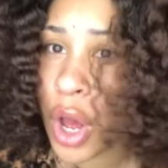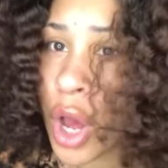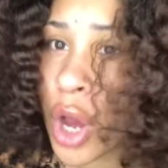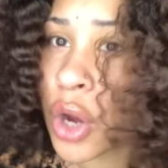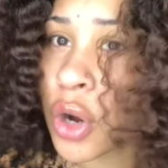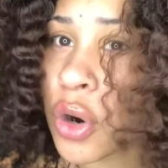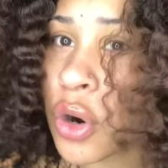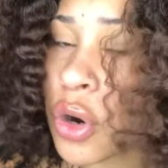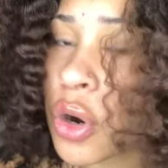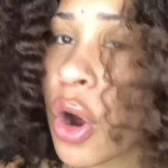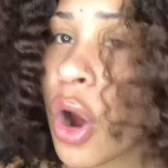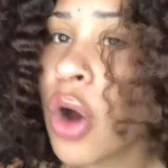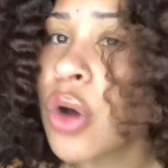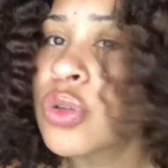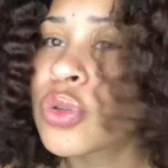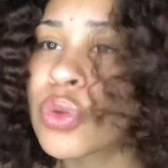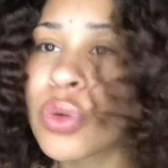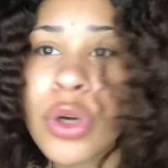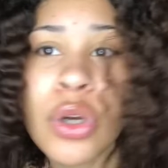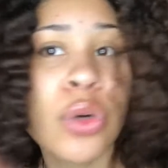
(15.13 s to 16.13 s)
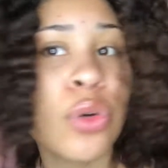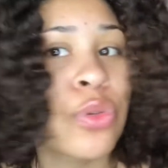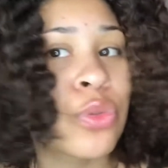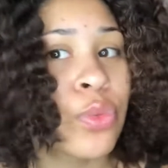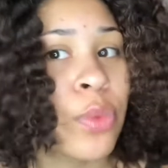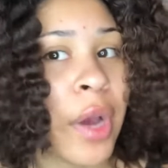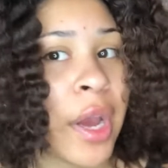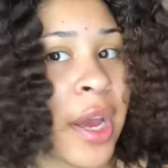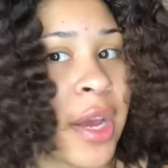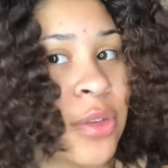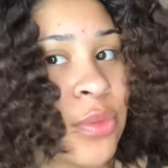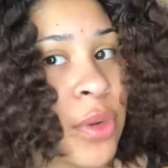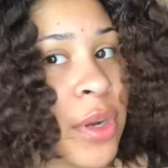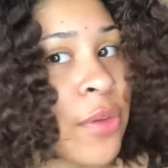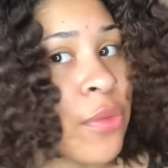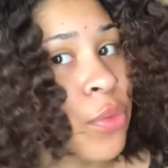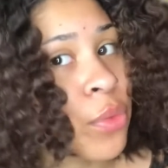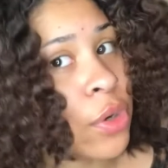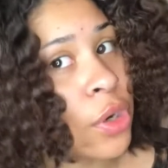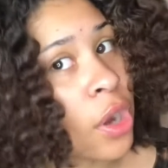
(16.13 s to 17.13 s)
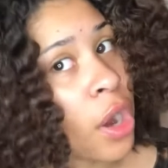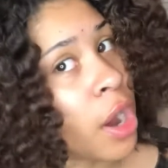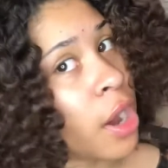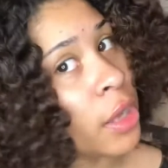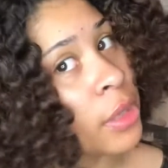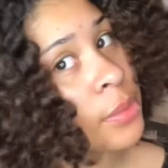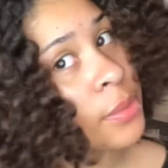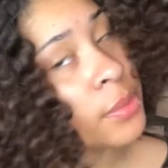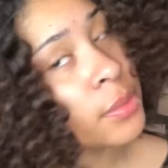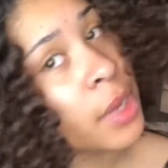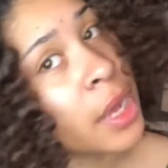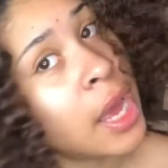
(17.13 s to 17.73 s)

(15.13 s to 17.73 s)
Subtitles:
crinkles, waves, whatever you want to call them,